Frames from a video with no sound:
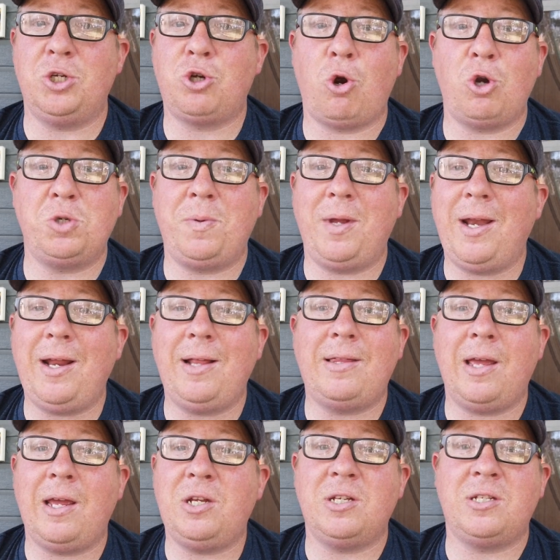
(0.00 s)
charge me
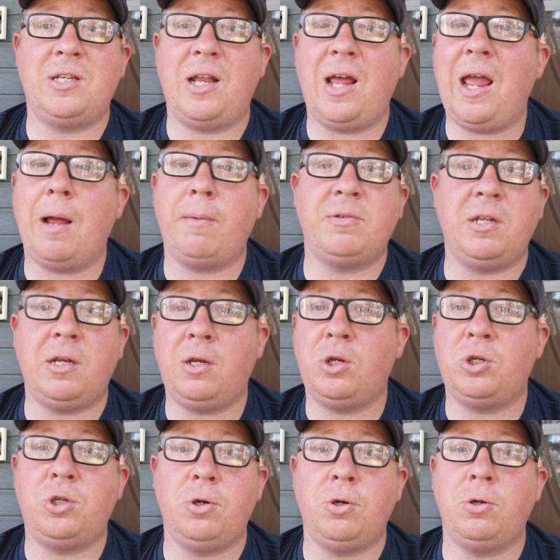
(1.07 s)
anything, just said, "Hey, I'm sending
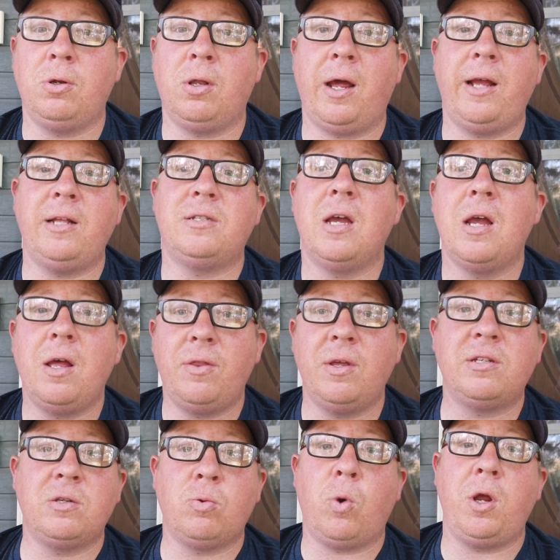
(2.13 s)
you 2 new lights.
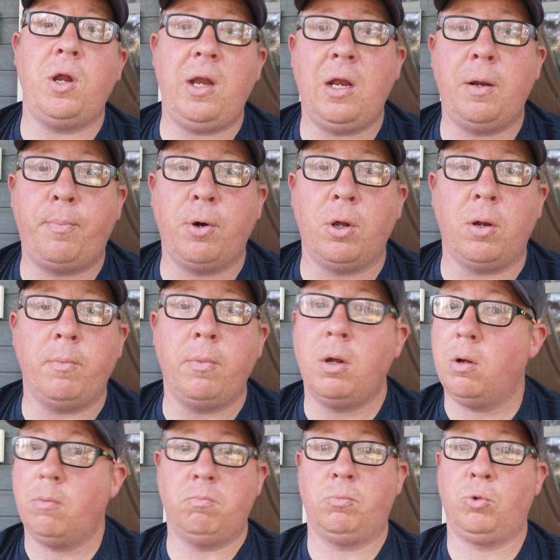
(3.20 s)
This is where you need to put them."
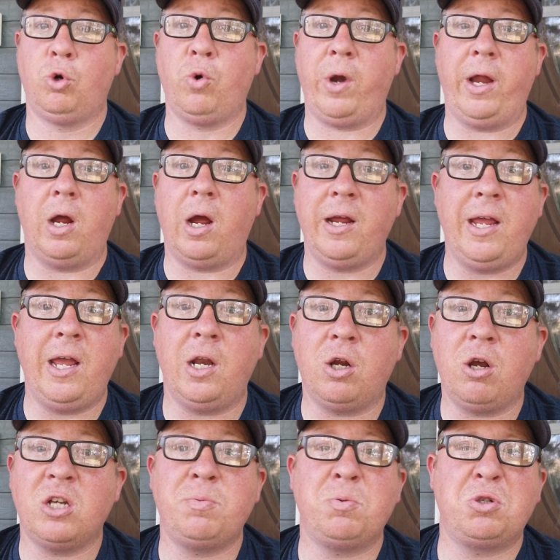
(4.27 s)
Great. Again,
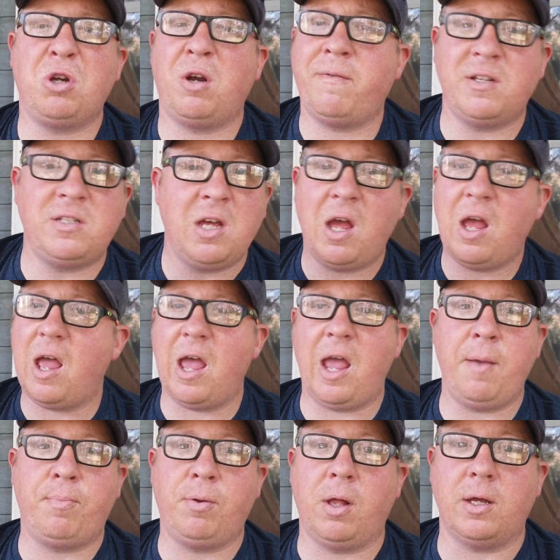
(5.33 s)
customer service,
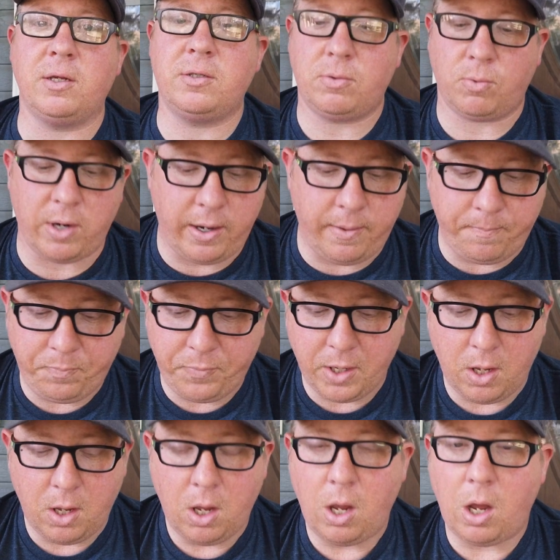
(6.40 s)
A+, right?
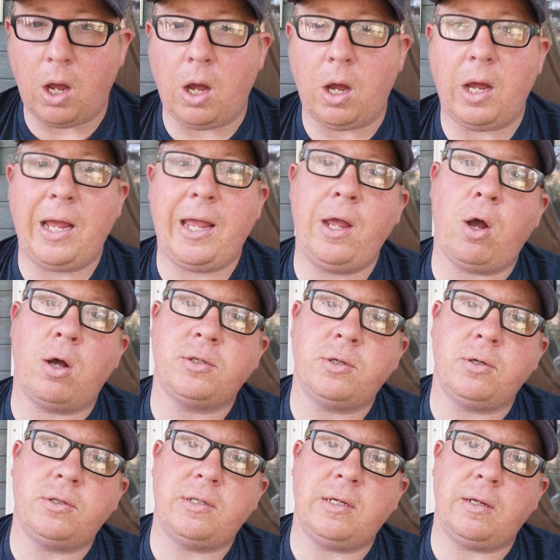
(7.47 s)
He
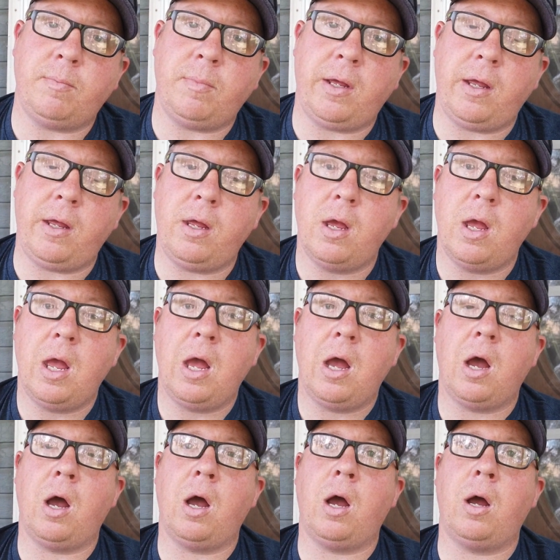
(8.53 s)
also sent me,
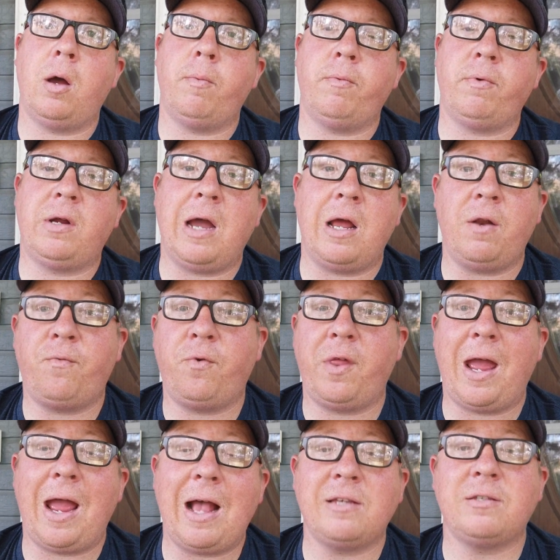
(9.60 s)
kind of for
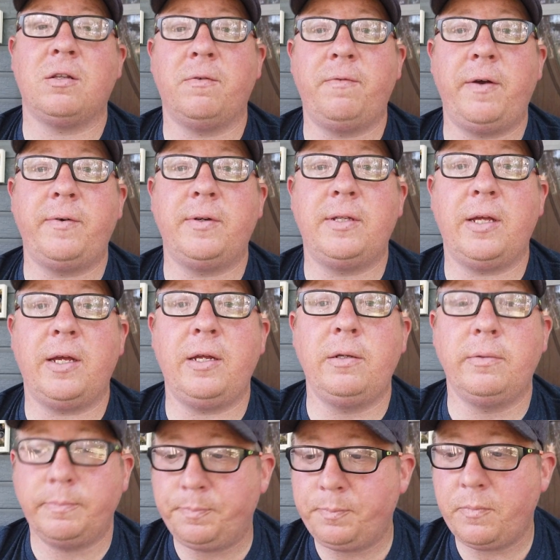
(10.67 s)
the hassle of everything,